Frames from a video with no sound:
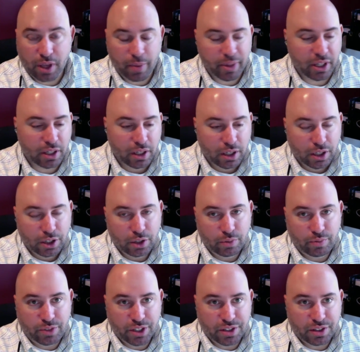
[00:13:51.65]
I mean, you
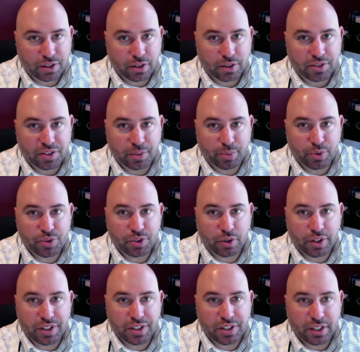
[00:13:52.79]
just in a simple
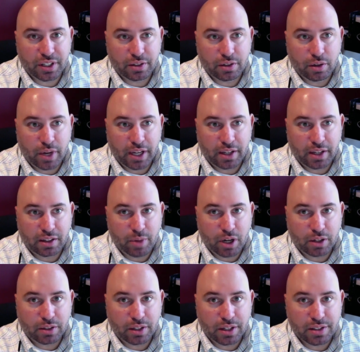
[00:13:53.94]
story said, no, I can
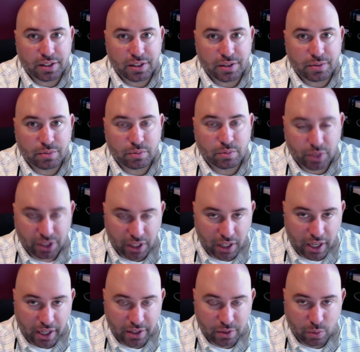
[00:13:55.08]
democratize this, which I
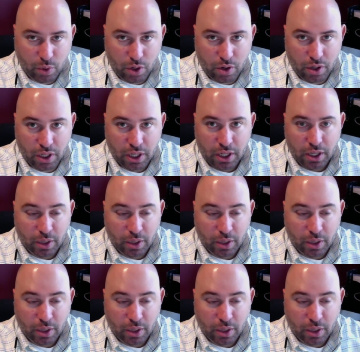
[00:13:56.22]
like as a word.